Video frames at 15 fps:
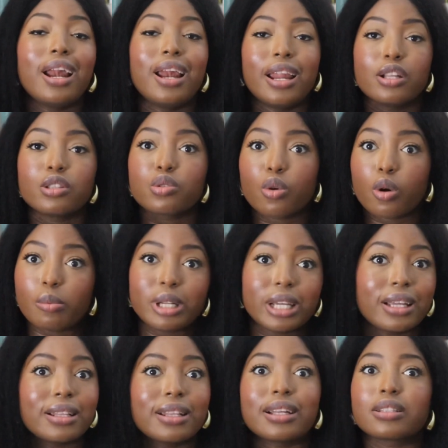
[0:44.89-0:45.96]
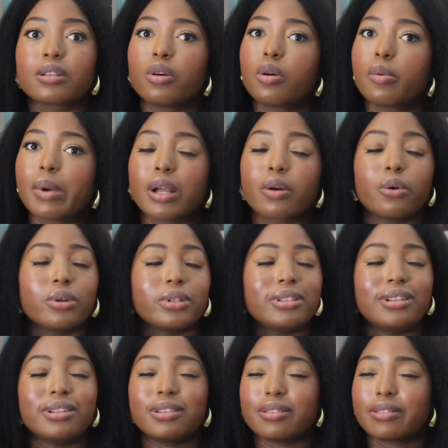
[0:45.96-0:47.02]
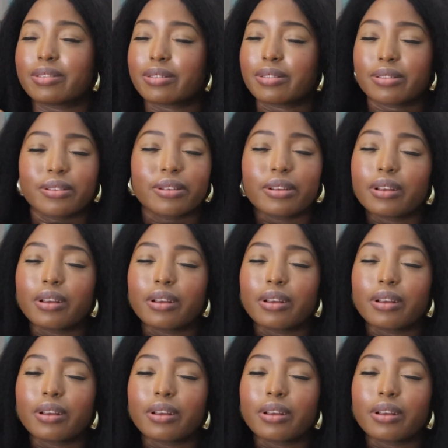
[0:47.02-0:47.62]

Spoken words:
Learn to communicate that, oh my god, this is